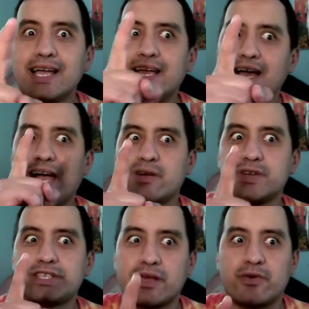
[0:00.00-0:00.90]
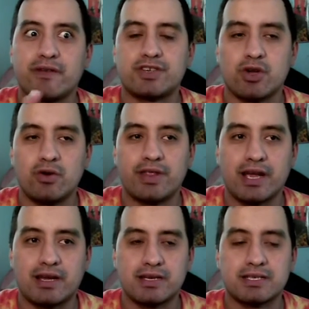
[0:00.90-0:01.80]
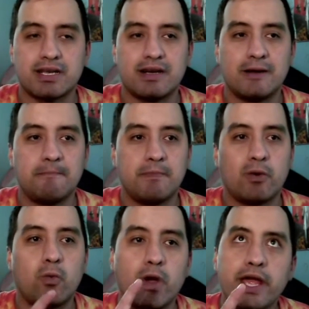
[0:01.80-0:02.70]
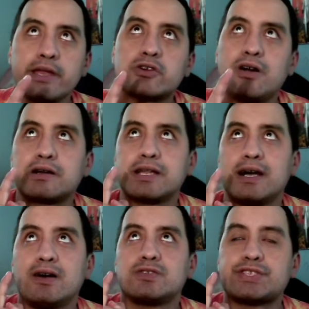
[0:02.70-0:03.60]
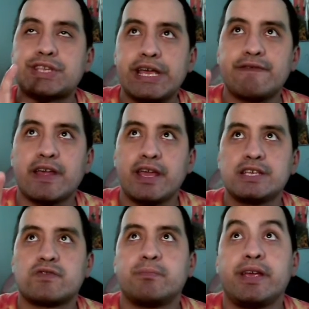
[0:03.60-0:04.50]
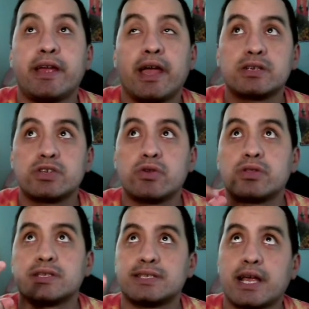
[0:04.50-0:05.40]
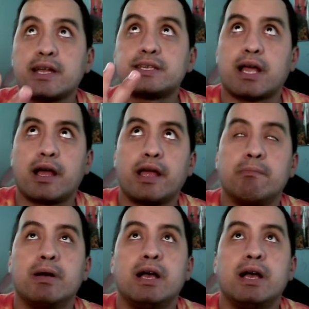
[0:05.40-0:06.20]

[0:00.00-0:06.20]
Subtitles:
I wish they would have shown that because when Crocodile saved Ace from being executed the second time,